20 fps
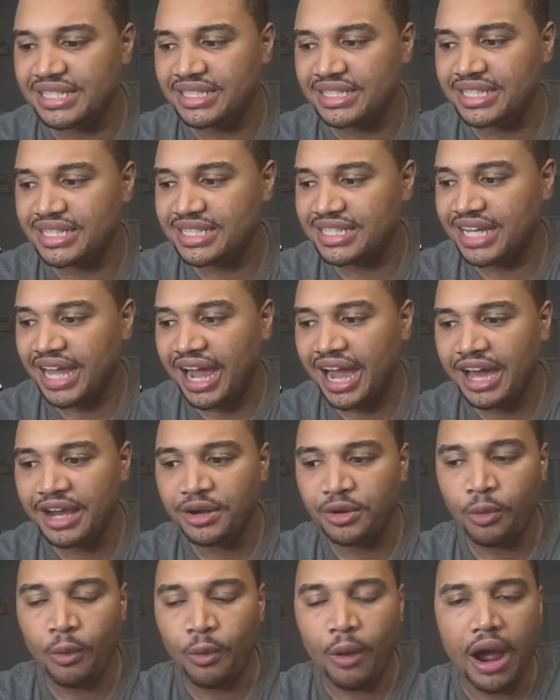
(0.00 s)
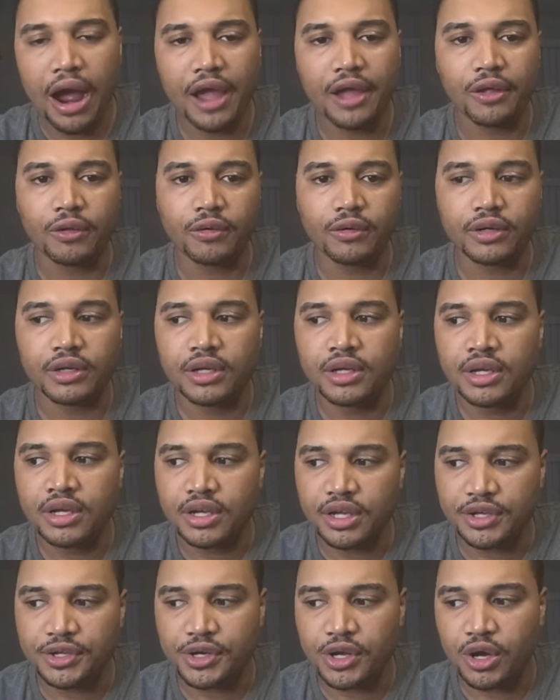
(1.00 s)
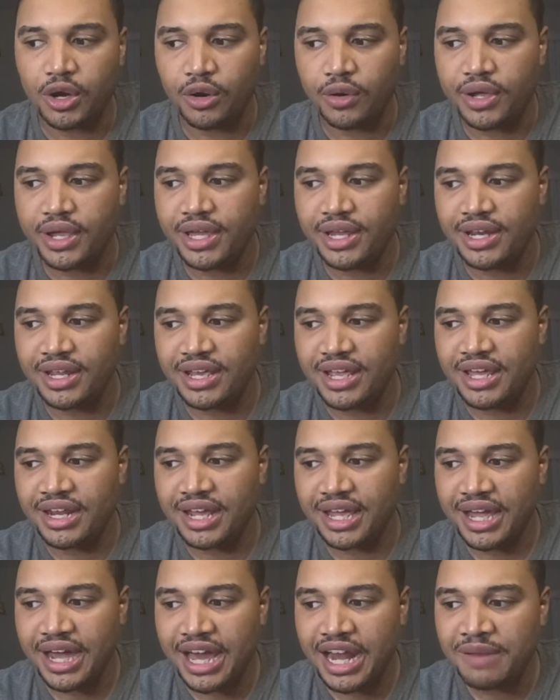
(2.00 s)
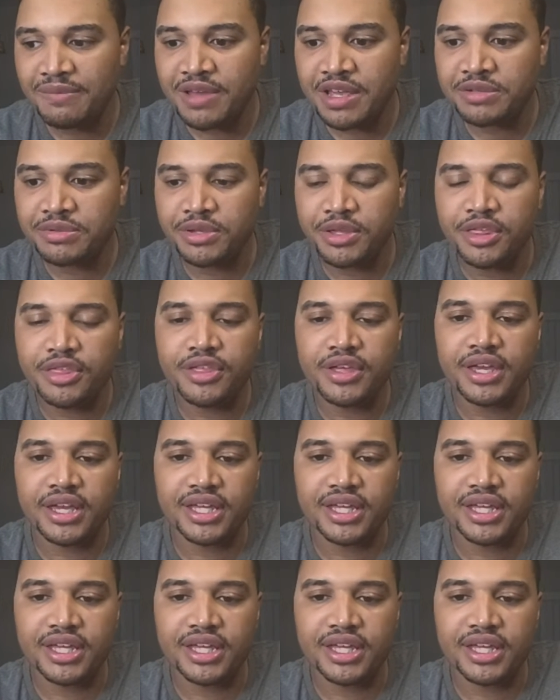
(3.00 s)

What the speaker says: It's kind of wild, you know, and it kind of makes me think,